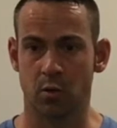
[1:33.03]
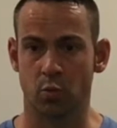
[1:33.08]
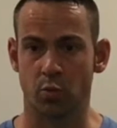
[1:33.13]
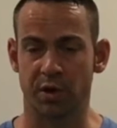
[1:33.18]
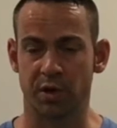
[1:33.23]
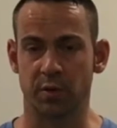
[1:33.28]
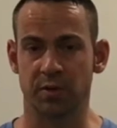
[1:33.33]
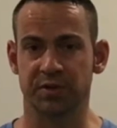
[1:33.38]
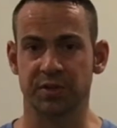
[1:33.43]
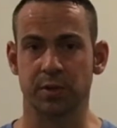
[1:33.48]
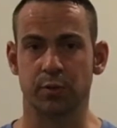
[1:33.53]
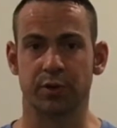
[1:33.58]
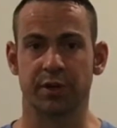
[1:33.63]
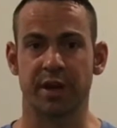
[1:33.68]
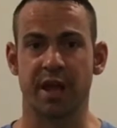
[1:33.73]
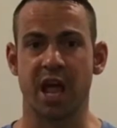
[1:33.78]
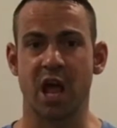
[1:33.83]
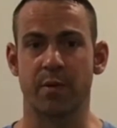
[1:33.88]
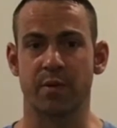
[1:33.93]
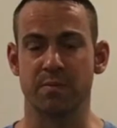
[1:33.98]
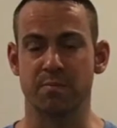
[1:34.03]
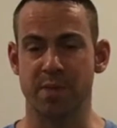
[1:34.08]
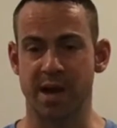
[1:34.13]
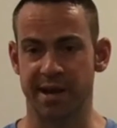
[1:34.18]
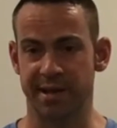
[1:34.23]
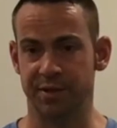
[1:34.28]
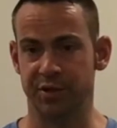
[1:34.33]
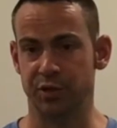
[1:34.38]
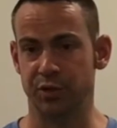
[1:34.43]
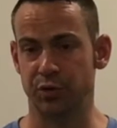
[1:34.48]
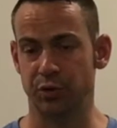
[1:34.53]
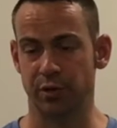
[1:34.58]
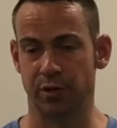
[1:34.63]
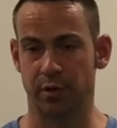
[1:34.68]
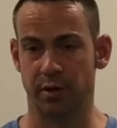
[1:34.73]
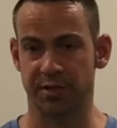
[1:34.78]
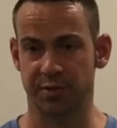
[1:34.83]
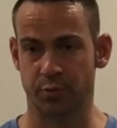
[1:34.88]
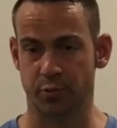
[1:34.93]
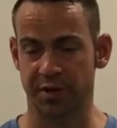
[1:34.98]
We can also look at how we manage and
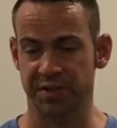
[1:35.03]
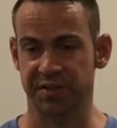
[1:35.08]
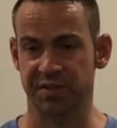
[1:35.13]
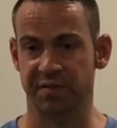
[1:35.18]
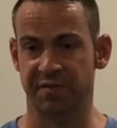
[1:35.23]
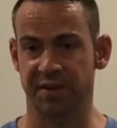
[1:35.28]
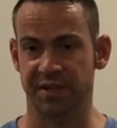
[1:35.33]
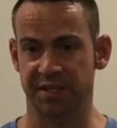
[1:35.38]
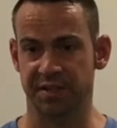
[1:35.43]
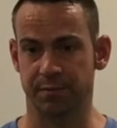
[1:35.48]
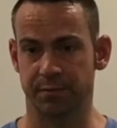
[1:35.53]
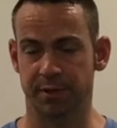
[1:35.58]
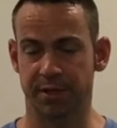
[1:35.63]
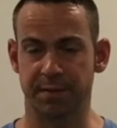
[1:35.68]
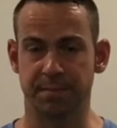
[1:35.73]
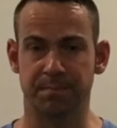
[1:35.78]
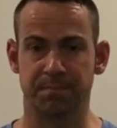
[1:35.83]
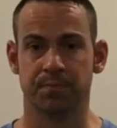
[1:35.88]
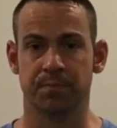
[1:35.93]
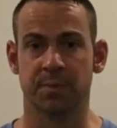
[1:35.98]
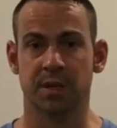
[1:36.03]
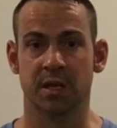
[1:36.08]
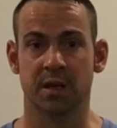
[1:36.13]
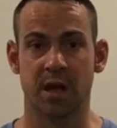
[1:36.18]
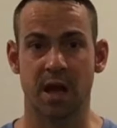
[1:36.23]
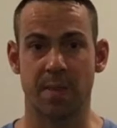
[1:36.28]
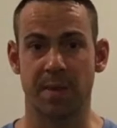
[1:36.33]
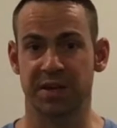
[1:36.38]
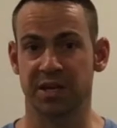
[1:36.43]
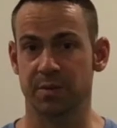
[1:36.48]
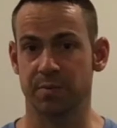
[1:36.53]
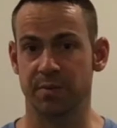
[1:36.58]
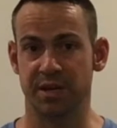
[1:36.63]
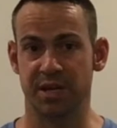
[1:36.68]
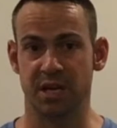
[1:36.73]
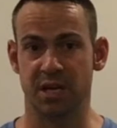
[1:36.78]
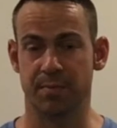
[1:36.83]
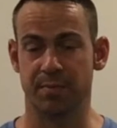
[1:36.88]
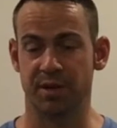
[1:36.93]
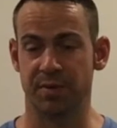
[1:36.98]
utilize rest effectively. And that can
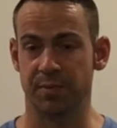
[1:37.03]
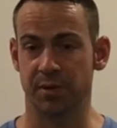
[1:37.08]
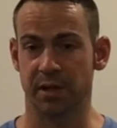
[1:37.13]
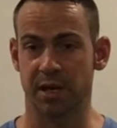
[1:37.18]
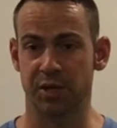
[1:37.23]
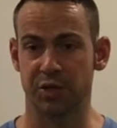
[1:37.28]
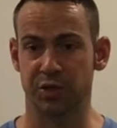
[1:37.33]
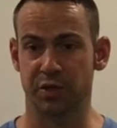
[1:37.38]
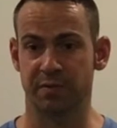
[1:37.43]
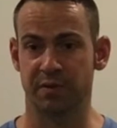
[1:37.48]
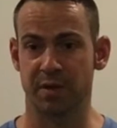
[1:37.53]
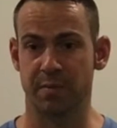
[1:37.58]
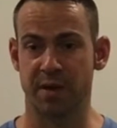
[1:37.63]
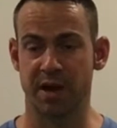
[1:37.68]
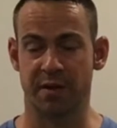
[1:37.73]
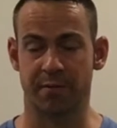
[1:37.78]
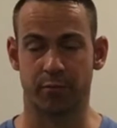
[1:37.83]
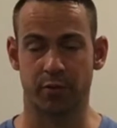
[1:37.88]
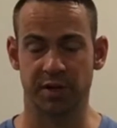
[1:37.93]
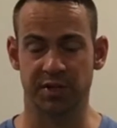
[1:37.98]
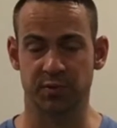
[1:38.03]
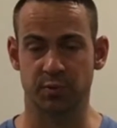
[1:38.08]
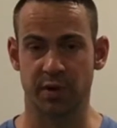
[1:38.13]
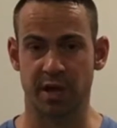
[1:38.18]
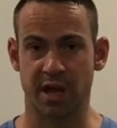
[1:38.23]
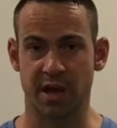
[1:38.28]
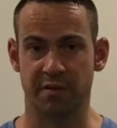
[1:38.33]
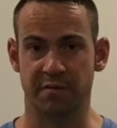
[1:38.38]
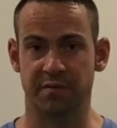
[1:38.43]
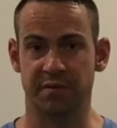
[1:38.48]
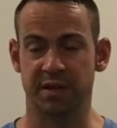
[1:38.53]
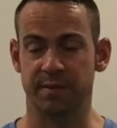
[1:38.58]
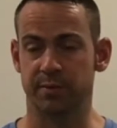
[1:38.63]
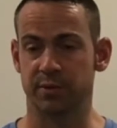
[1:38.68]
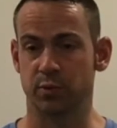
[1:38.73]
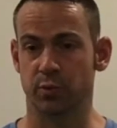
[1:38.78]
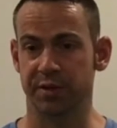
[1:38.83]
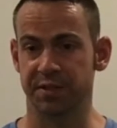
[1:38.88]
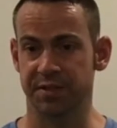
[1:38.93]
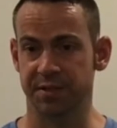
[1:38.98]
be a manipulation of the amount of rest we have in
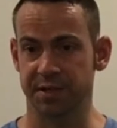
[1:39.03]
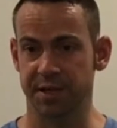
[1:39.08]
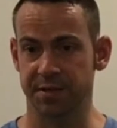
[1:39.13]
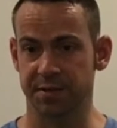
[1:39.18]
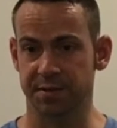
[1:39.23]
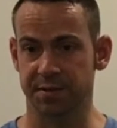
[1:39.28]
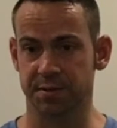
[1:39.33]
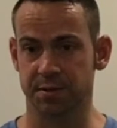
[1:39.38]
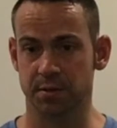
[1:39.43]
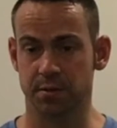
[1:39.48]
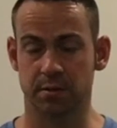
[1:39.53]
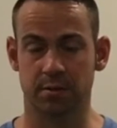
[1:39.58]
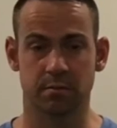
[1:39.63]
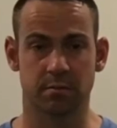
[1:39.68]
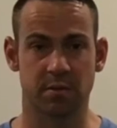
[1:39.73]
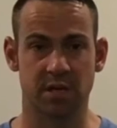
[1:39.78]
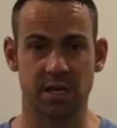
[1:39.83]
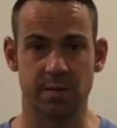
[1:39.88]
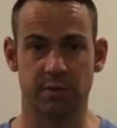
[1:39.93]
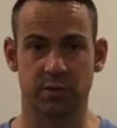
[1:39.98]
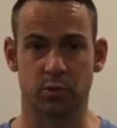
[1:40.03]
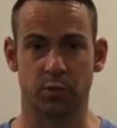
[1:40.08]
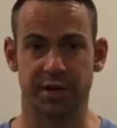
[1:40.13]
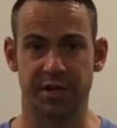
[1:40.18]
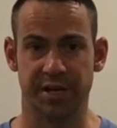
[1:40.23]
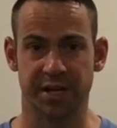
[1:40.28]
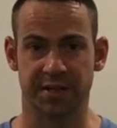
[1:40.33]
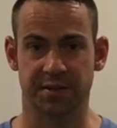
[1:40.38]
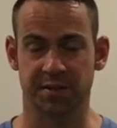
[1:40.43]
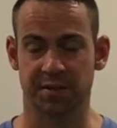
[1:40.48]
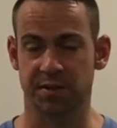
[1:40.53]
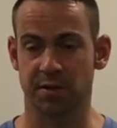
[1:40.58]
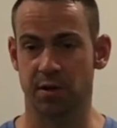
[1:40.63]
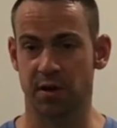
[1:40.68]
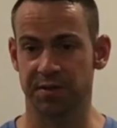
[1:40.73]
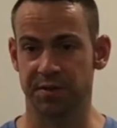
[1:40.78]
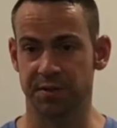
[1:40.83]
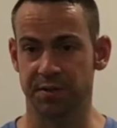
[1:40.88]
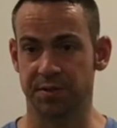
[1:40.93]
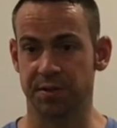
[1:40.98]
between sets, in between
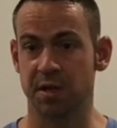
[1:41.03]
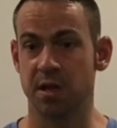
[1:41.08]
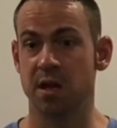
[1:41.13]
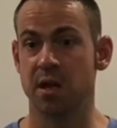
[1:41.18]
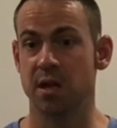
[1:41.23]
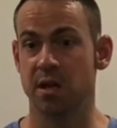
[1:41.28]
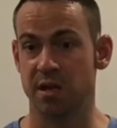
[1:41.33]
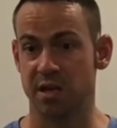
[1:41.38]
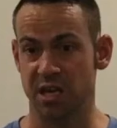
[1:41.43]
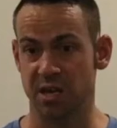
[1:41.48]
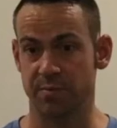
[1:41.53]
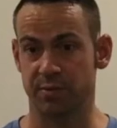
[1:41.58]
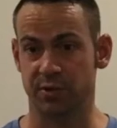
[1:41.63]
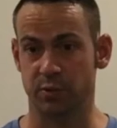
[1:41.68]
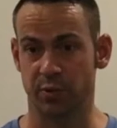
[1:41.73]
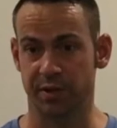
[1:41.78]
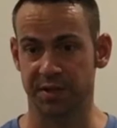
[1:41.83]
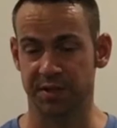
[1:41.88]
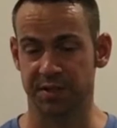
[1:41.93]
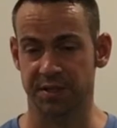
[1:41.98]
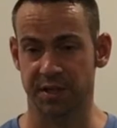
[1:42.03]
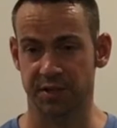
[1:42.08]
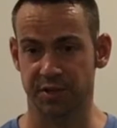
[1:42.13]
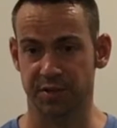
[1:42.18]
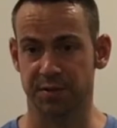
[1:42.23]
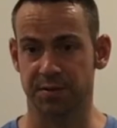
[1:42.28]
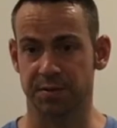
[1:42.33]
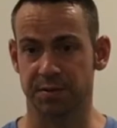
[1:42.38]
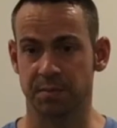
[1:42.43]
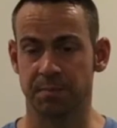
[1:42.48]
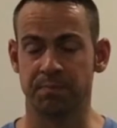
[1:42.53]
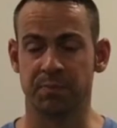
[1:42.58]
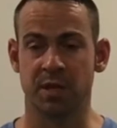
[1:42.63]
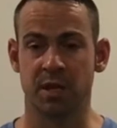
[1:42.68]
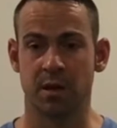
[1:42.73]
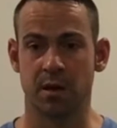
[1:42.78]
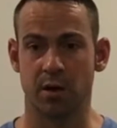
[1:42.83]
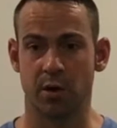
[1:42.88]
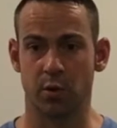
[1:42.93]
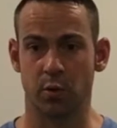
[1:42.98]
exercises, in between sessions.
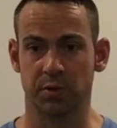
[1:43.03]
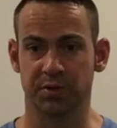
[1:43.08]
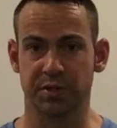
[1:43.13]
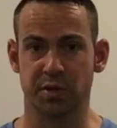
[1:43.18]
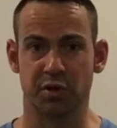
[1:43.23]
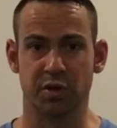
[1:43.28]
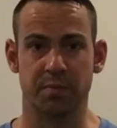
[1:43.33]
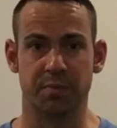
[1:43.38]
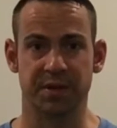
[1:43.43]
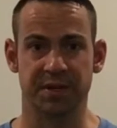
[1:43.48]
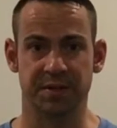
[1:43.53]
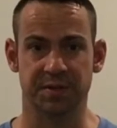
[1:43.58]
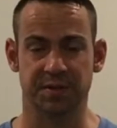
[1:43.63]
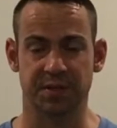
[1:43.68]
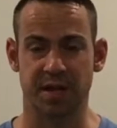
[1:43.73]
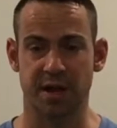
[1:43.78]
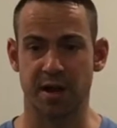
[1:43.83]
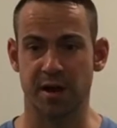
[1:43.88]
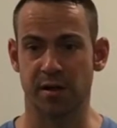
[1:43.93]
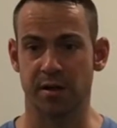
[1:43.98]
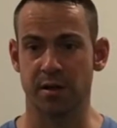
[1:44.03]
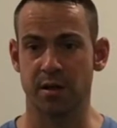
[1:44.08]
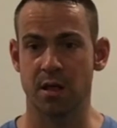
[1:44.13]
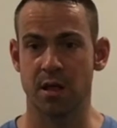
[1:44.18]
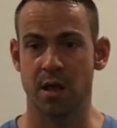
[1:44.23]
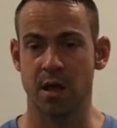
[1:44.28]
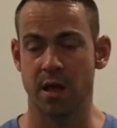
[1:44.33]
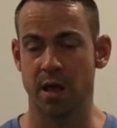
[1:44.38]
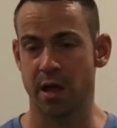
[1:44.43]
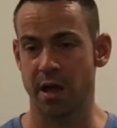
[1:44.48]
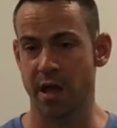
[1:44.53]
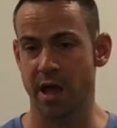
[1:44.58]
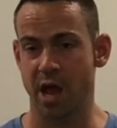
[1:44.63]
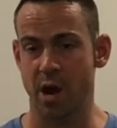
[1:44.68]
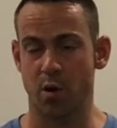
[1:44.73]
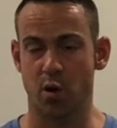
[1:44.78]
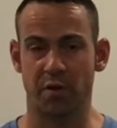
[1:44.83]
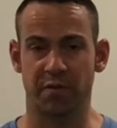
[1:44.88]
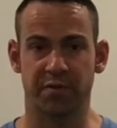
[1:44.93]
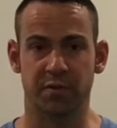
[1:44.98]
But also on the bigger scale,
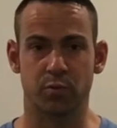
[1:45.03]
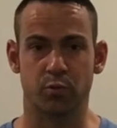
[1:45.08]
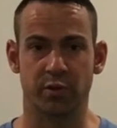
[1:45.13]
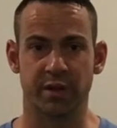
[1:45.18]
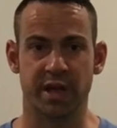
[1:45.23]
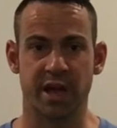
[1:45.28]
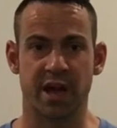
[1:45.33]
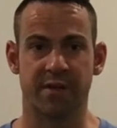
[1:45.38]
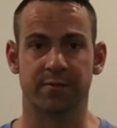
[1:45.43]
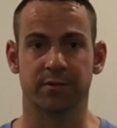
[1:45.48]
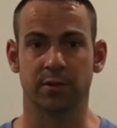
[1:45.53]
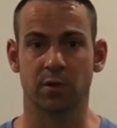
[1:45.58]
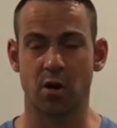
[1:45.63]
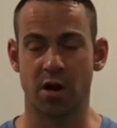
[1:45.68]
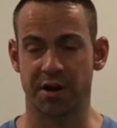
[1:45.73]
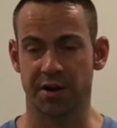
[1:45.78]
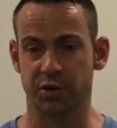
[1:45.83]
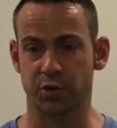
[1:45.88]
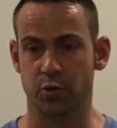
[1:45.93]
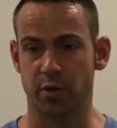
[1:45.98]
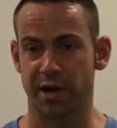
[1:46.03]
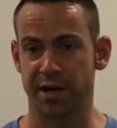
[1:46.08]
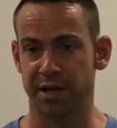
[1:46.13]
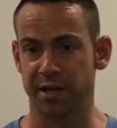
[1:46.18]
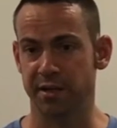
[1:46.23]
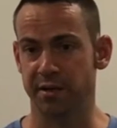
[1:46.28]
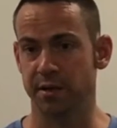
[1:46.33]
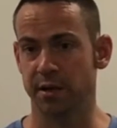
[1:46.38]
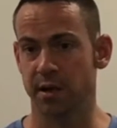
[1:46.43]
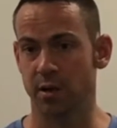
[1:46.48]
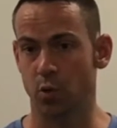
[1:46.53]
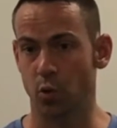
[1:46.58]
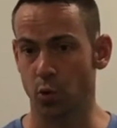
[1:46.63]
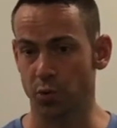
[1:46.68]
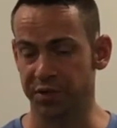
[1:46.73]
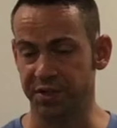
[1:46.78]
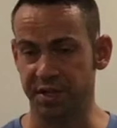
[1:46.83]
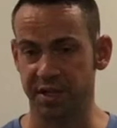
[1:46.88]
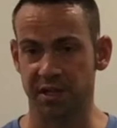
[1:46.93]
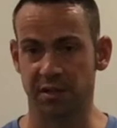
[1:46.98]
how often we have lighter training or
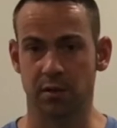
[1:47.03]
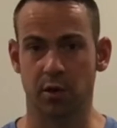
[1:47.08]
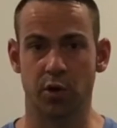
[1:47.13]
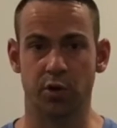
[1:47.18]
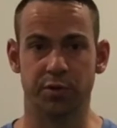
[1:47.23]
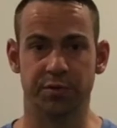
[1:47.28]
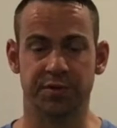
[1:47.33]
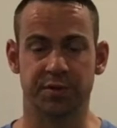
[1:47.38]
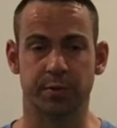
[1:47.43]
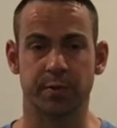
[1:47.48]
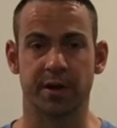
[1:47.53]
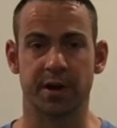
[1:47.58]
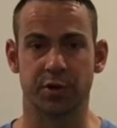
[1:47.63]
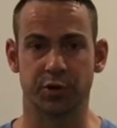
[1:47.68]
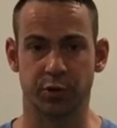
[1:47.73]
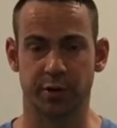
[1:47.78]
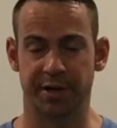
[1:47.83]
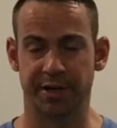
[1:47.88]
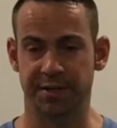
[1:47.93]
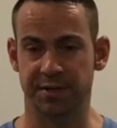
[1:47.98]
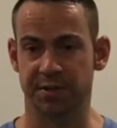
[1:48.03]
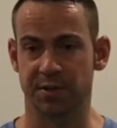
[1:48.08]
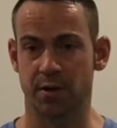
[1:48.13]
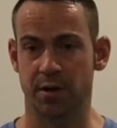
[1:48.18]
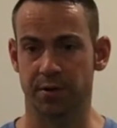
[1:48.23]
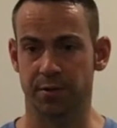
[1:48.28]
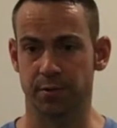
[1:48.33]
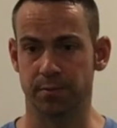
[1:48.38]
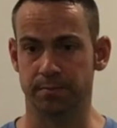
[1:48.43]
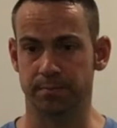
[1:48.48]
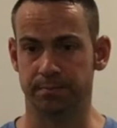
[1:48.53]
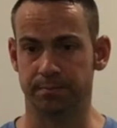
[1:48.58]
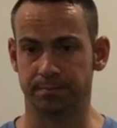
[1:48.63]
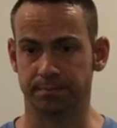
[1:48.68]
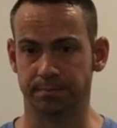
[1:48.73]
deloads throughout a training cycle.